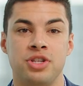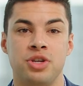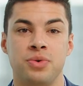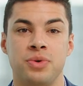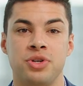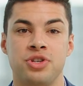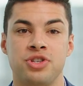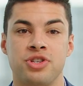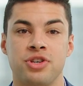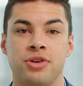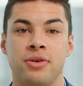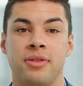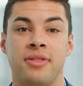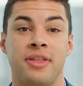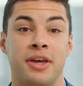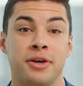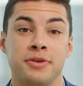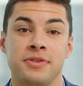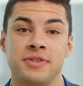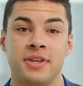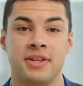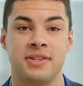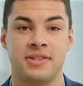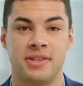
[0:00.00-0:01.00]
to ensure
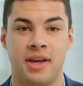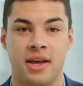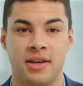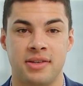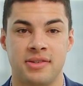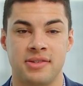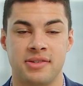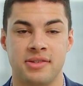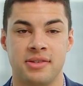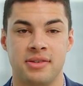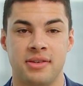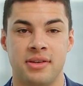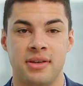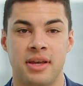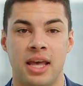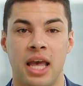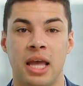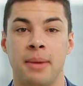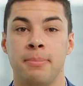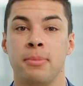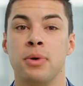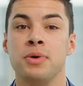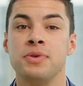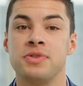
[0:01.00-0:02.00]
their success.
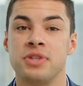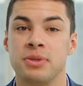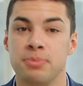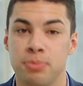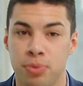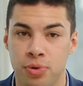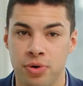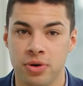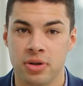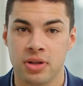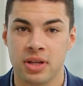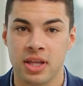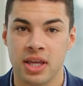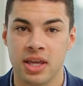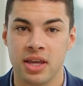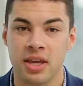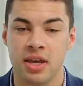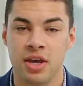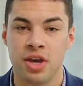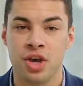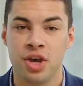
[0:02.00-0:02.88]
And most importantly,